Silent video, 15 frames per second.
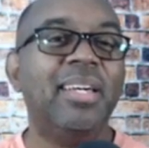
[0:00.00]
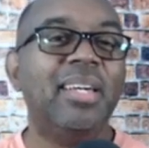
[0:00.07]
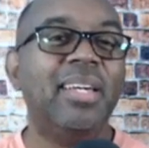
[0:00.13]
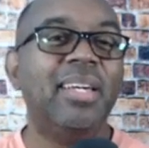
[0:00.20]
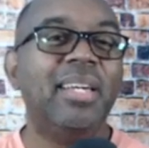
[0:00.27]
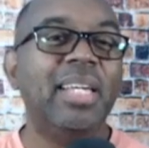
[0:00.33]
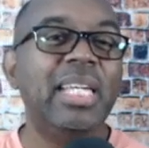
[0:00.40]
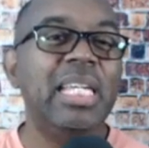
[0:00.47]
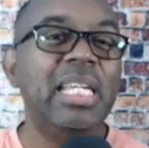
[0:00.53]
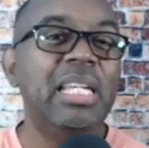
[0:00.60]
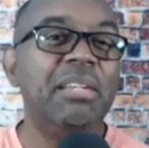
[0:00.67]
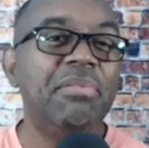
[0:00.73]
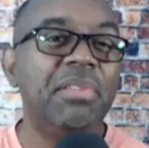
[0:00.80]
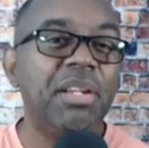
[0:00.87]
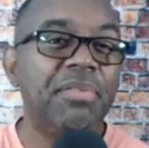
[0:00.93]
Even if
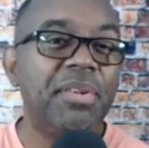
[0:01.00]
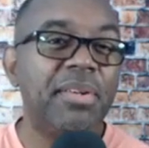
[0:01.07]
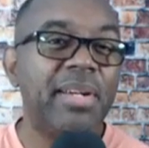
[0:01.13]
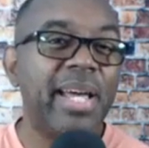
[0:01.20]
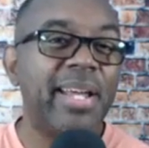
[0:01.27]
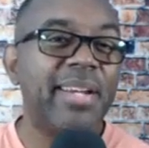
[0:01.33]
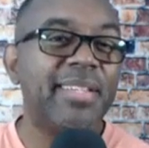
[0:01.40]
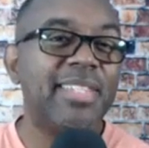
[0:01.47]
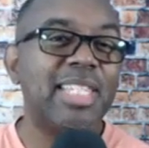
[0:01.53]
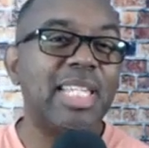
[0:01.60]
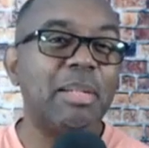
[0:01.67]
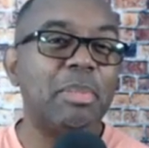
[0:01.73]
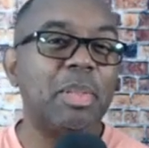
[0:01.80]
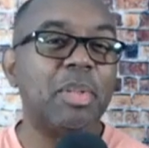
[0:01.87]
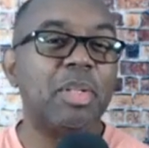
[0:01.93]
you're not acceptable
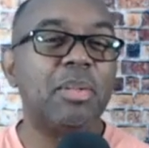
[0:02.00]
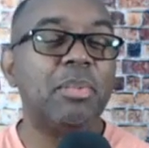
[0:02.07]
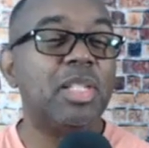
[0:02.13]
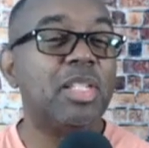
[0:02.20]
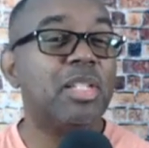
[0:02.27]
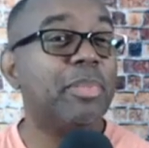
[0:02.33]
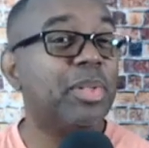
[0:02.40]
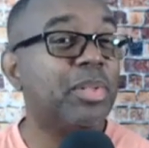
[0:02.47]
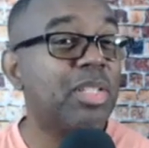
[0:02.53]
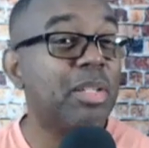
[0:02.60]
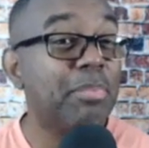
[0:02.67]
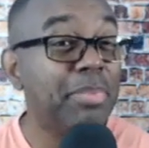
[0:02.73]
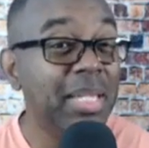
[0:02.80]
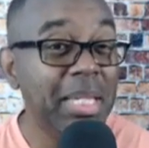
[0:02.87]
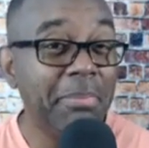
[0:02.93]
to people,